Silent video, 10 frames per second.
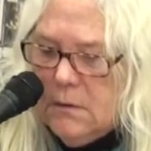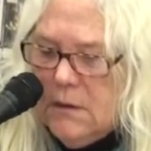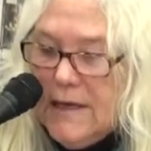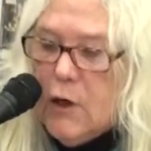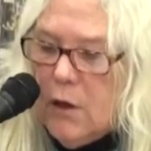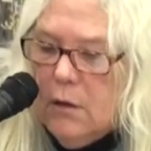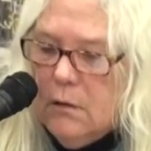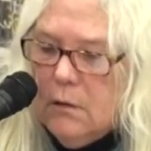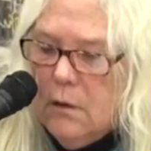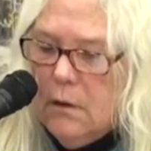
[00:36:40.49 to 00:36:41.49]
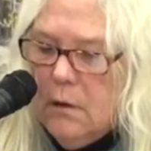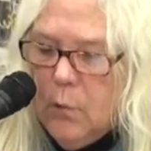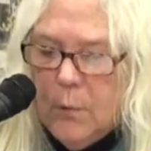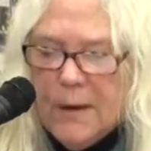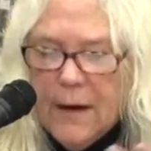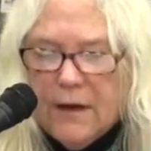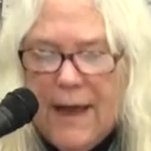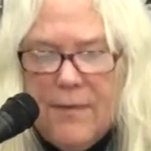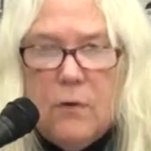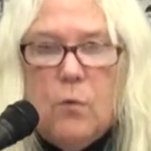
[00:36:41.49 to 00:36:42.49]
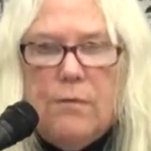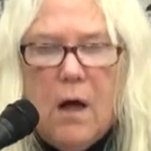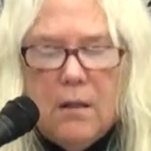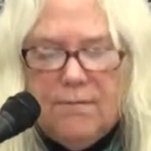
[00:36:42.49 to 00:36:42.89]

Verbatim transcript: here, where we are gathered with all